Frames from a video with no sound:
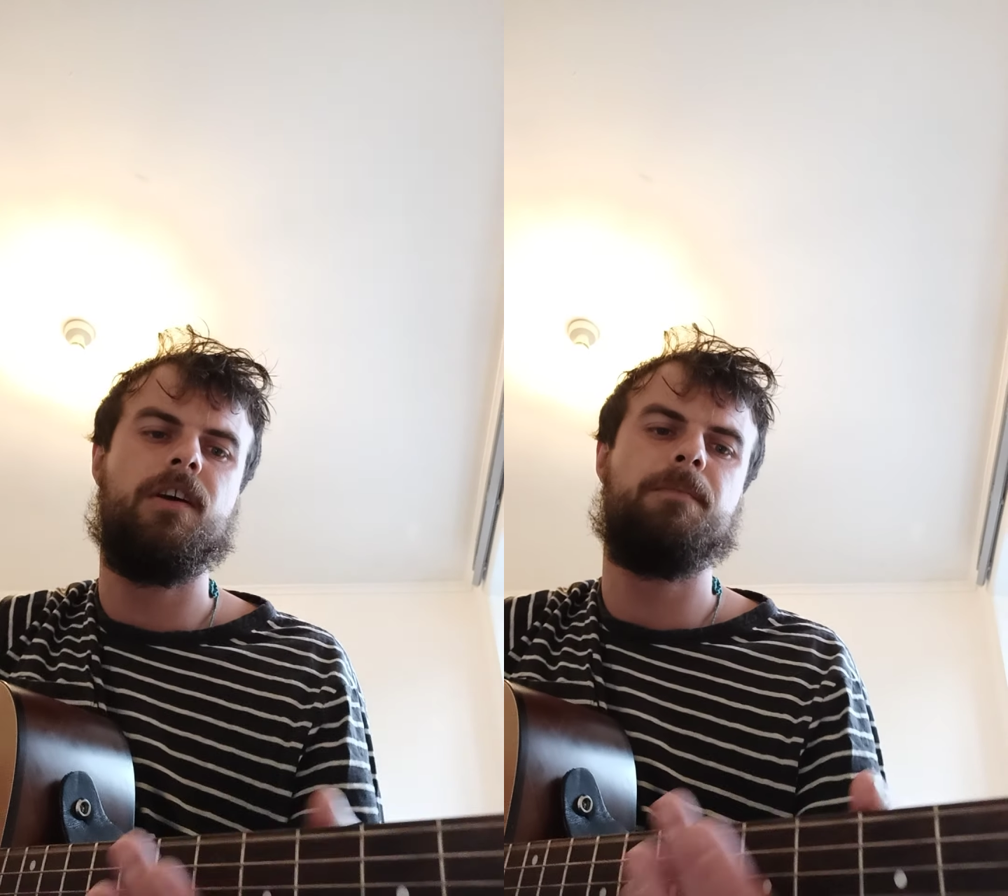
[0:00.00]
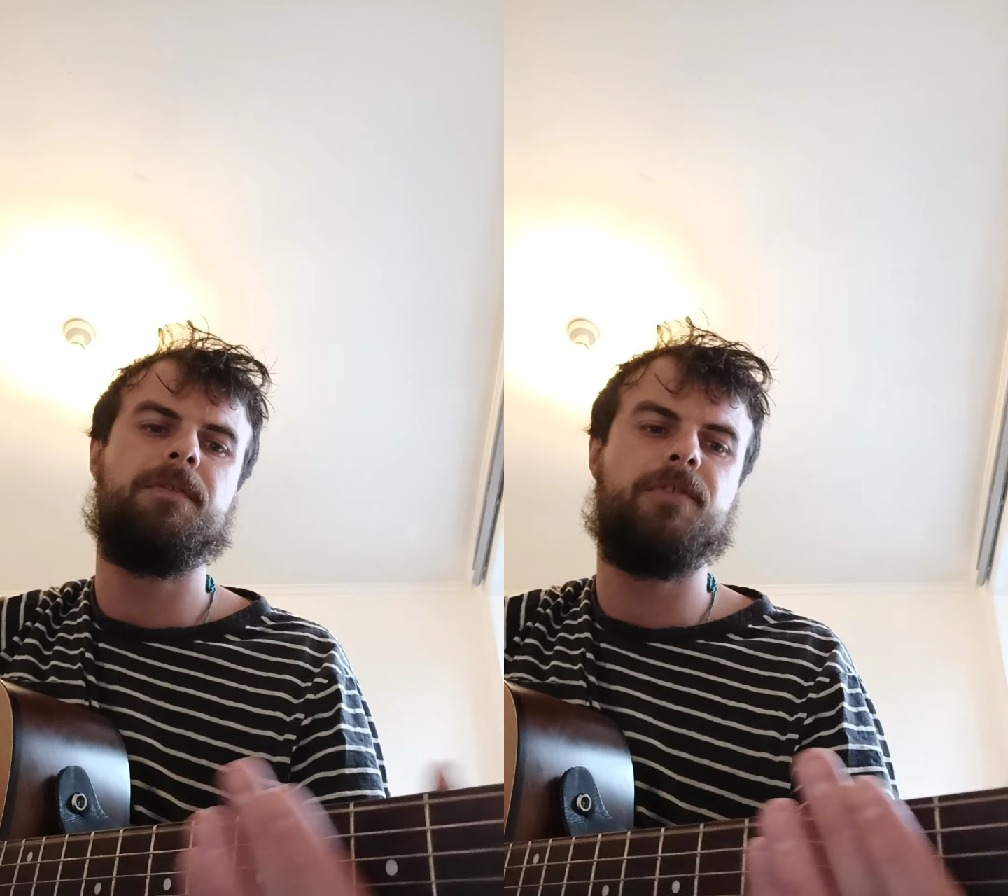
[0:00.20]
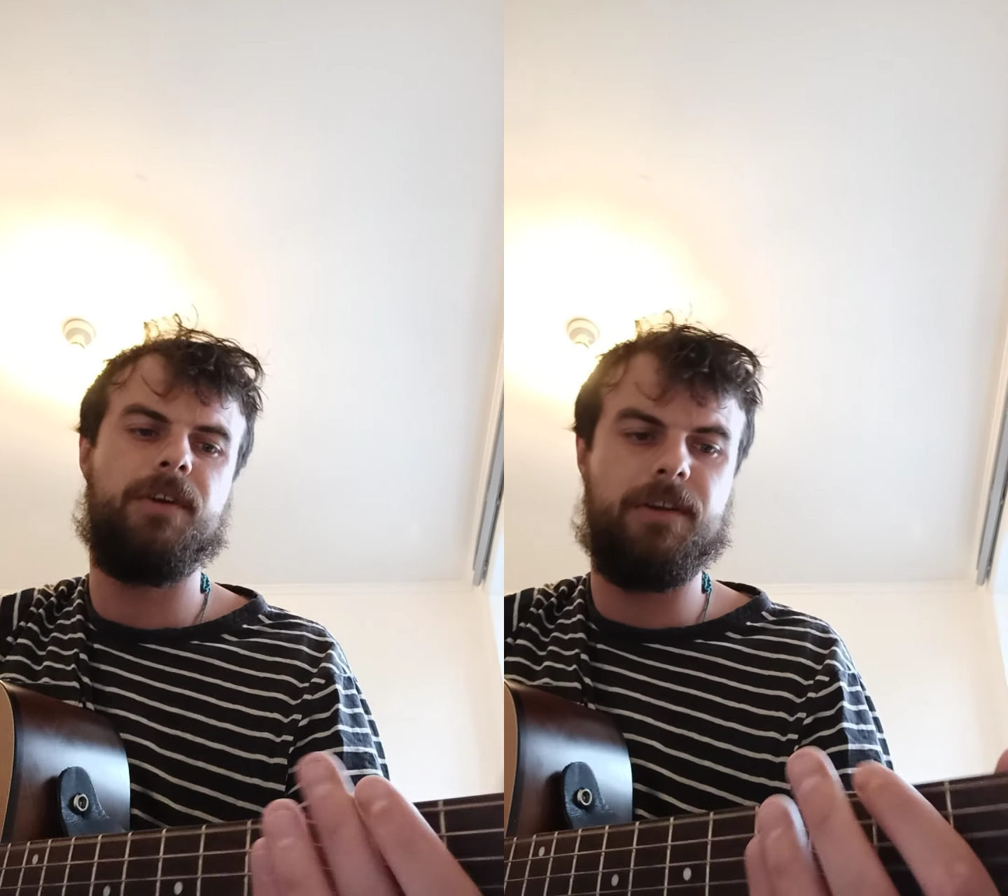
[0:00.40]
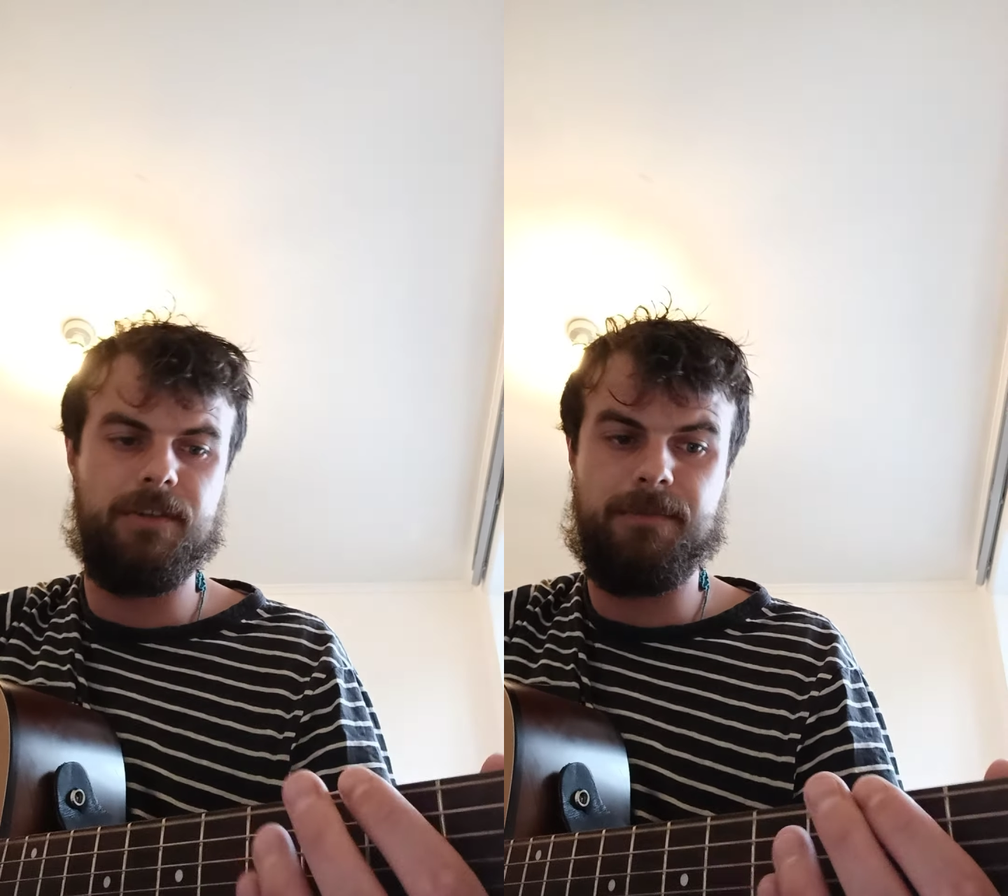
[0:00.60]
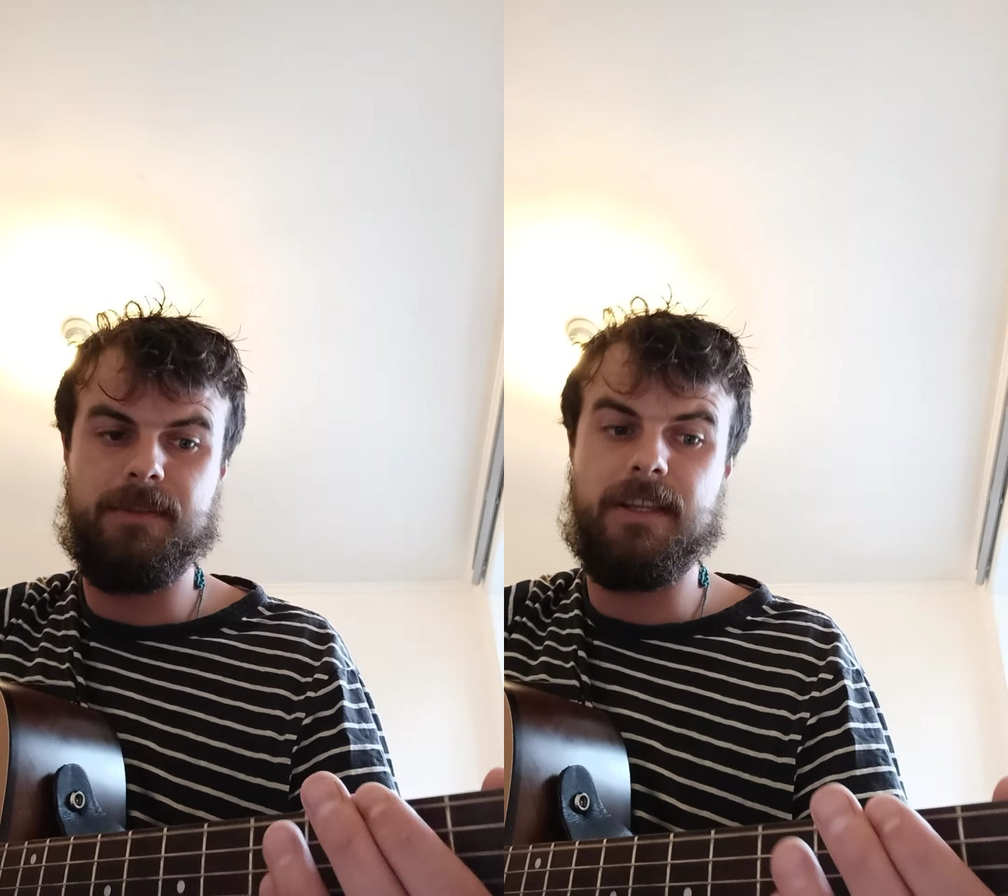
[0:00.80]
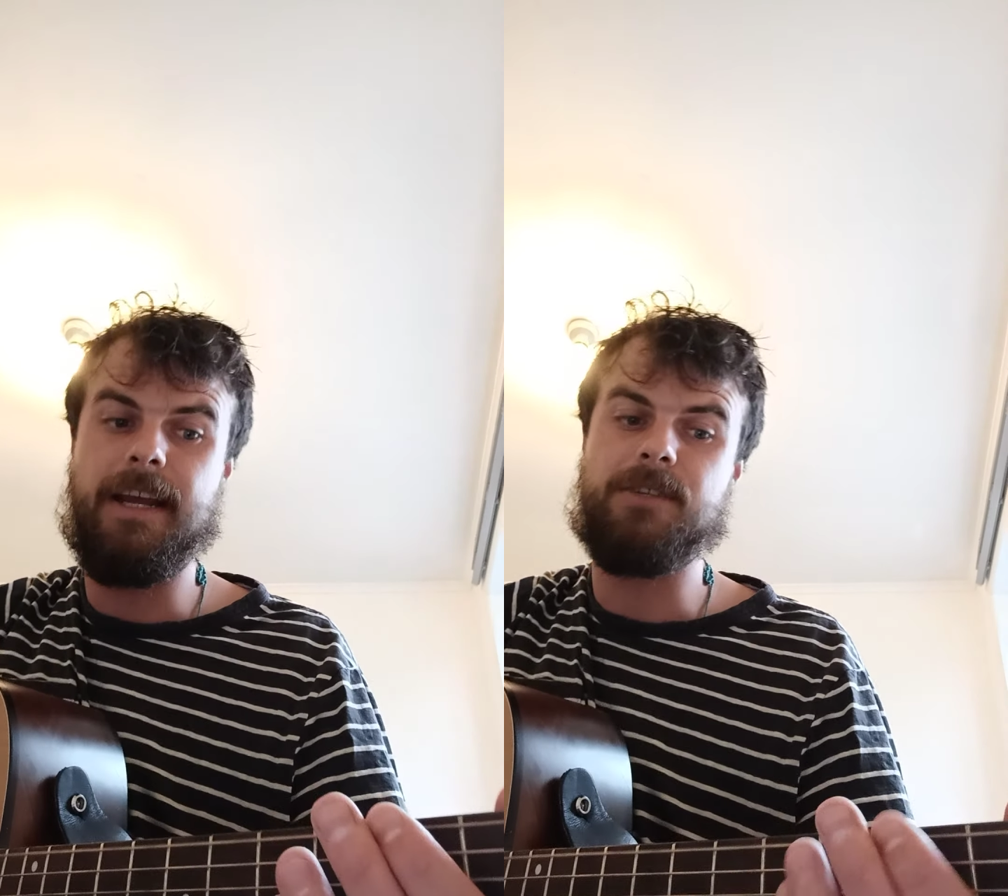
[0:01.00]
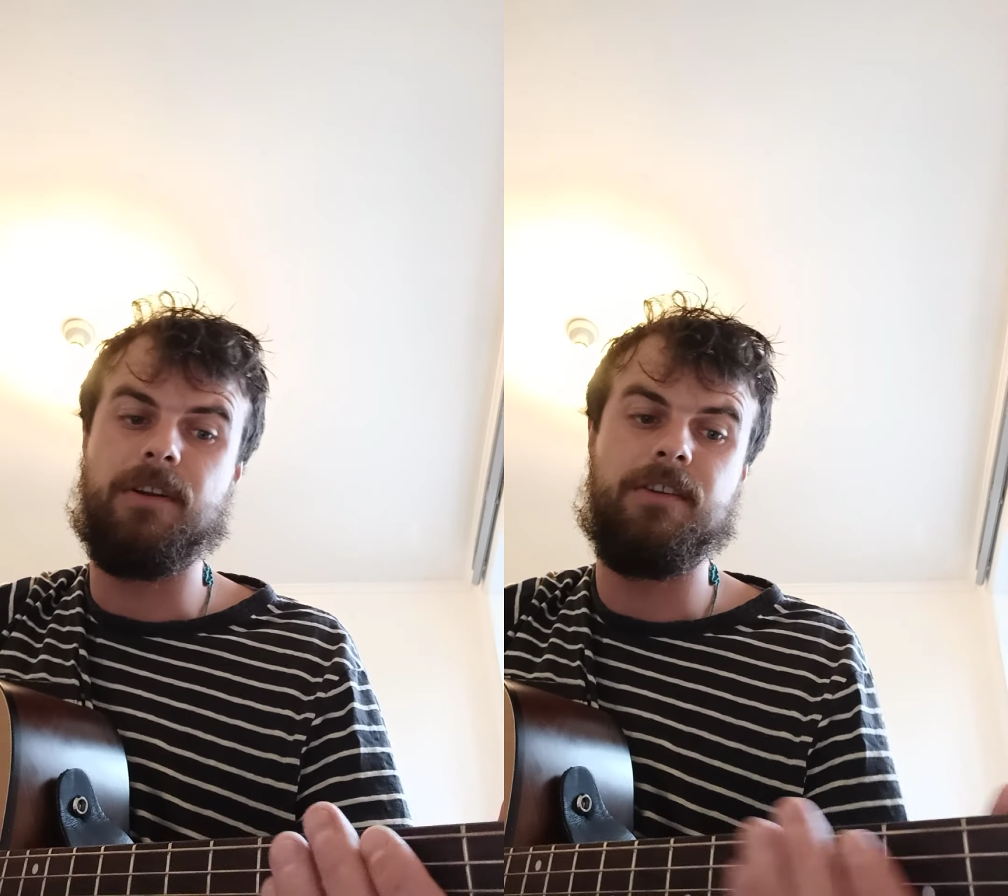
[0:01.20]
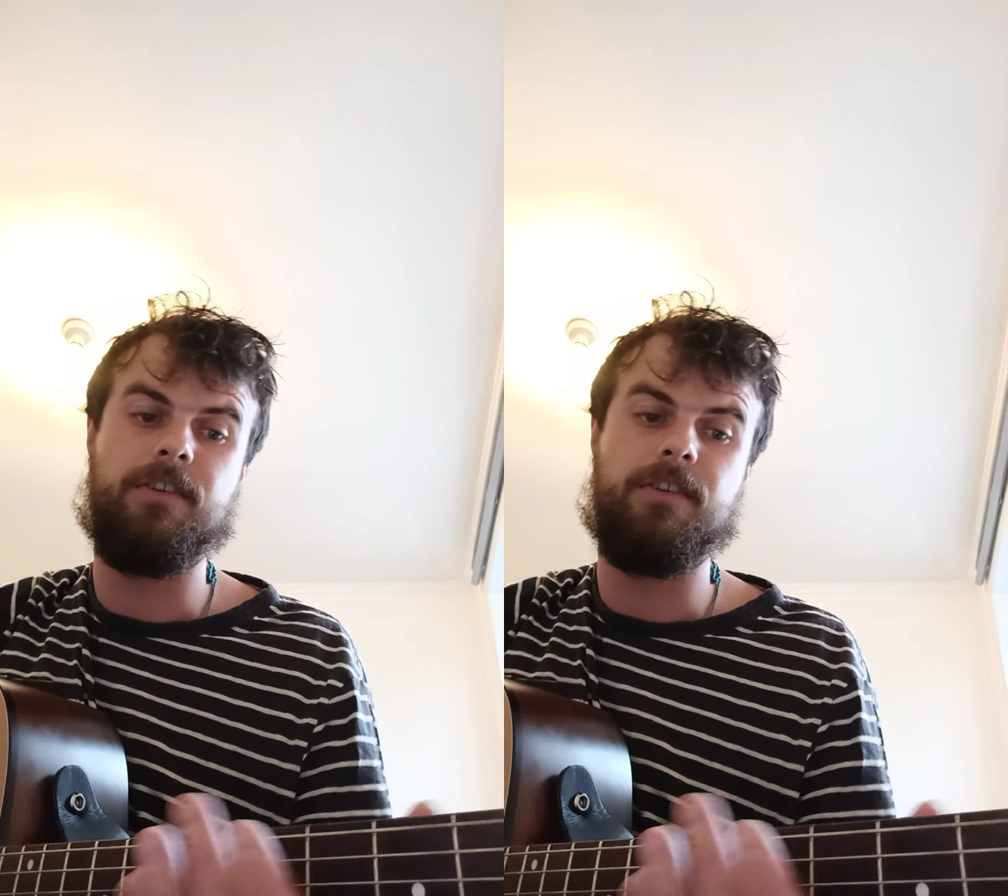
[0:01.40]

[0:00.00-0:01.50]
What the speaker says: before you go to the next one.